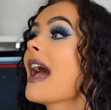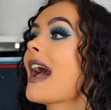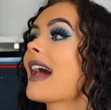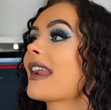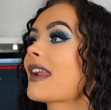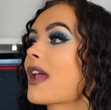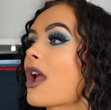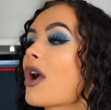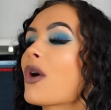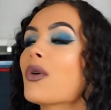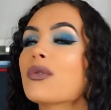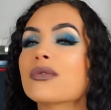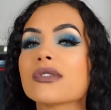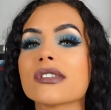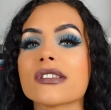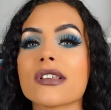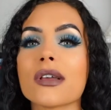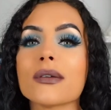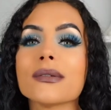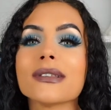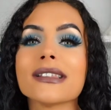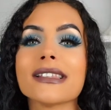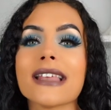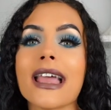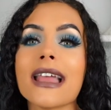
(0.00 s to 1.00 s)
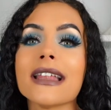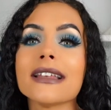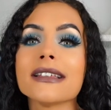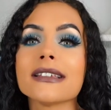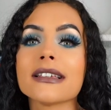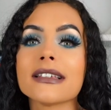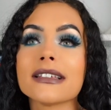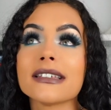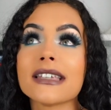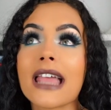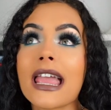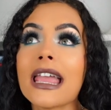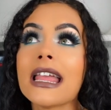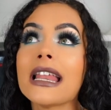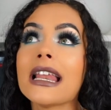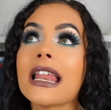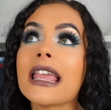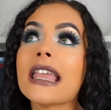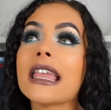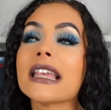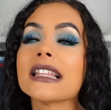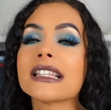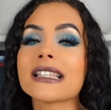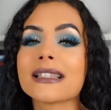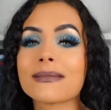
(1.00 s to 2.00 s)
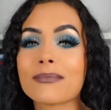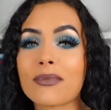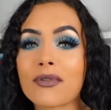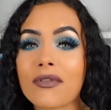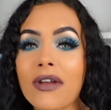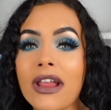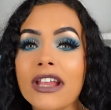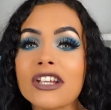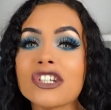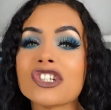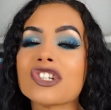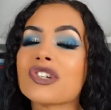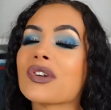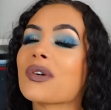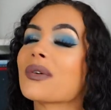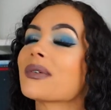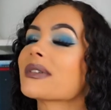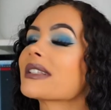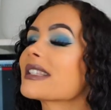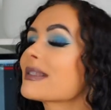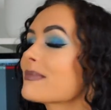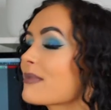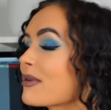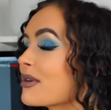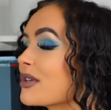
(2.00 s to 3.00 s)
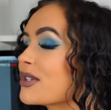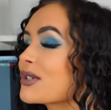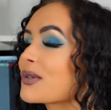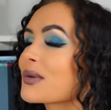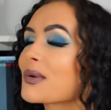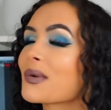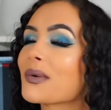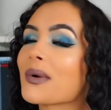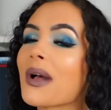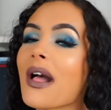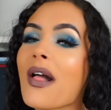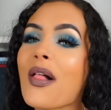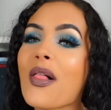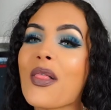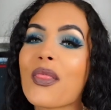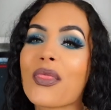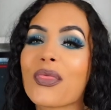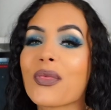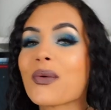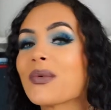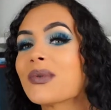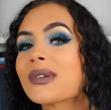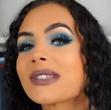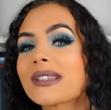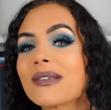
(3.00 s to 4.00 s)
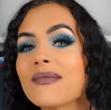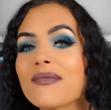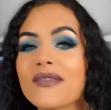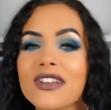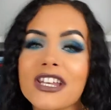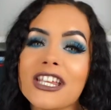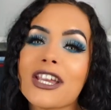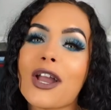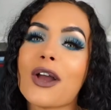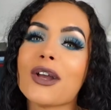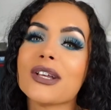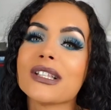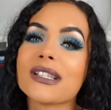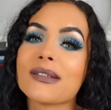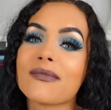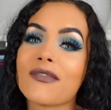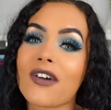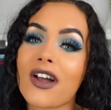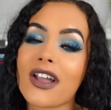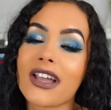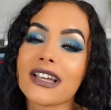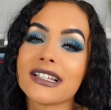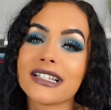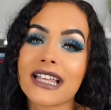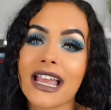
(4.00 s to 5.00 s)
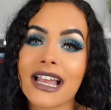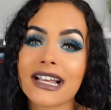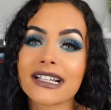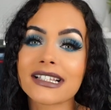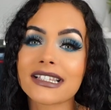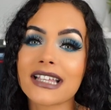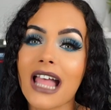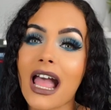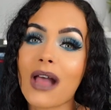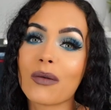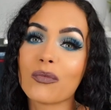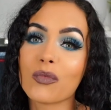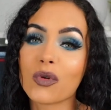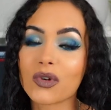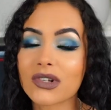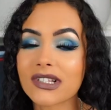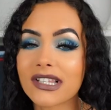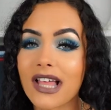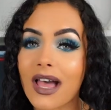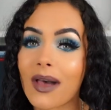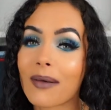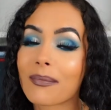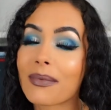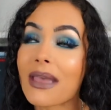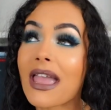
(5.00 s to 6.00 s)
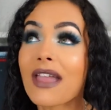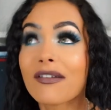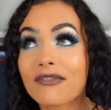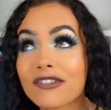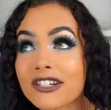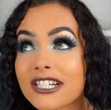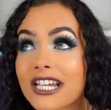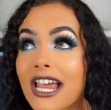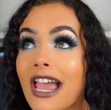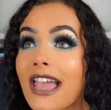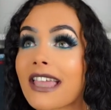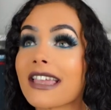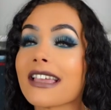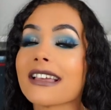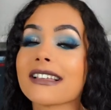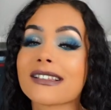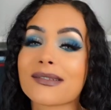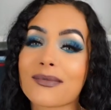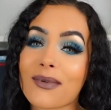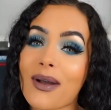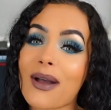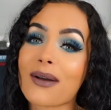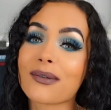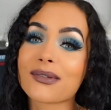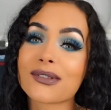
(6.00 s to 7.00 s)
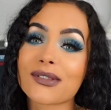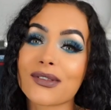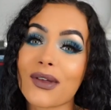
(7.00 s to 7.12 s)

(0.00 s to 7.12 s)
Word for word: And I also send daily inspirational, spiritual thoughts and videos via text and WhatsApp every day as well.